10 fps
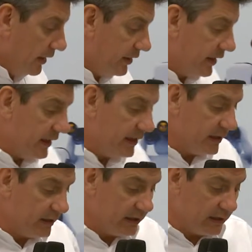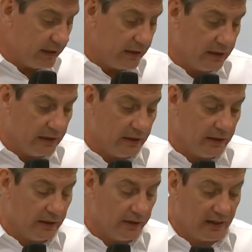The
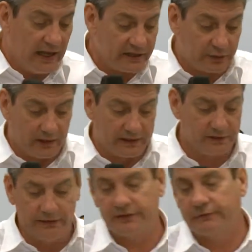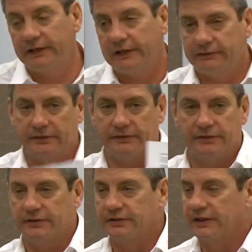last one is a really,
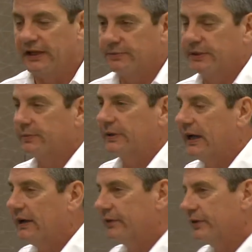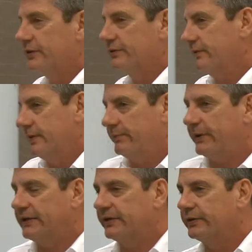this is the last pitch I'm going to have. It's
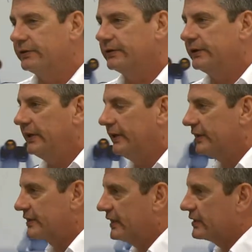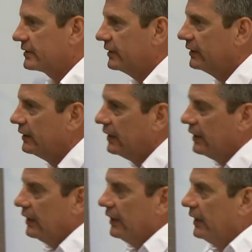practical in the sense that
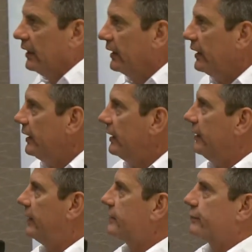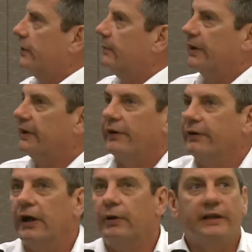this room, I
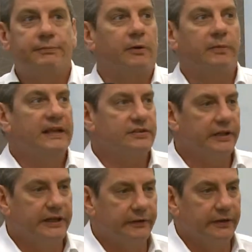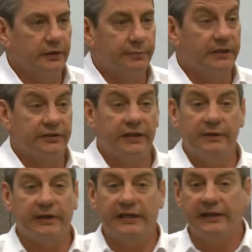don't know, it probably hasn't got a hearing loop in. So
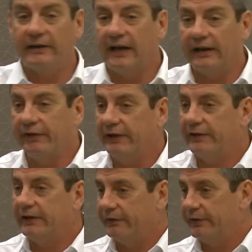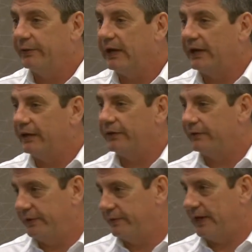anybody here hard of hearing? If you are,
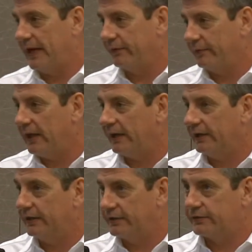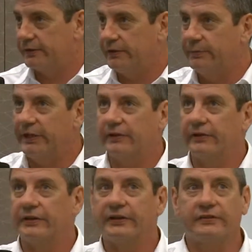you're out of luck in this room,
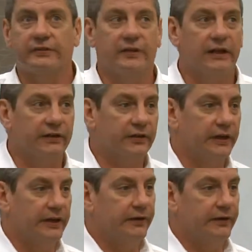because it doesn't look like it's got a